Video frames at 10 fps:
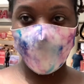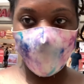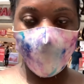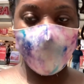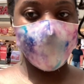you
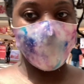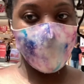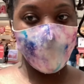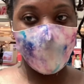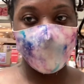know what I'm
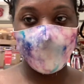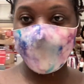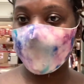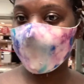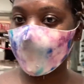saying?
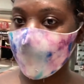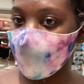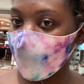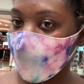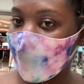
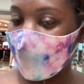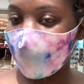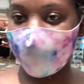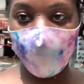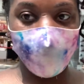I
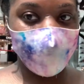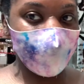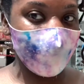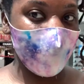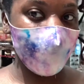just didn't want to
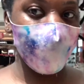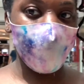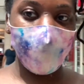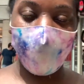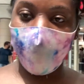take like no
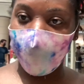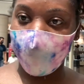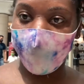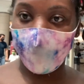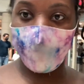more hair off
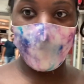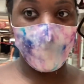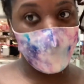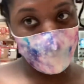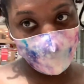and like it'd be
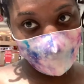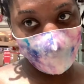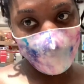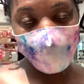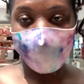wrong.
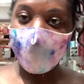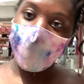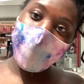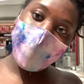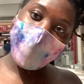But I don't like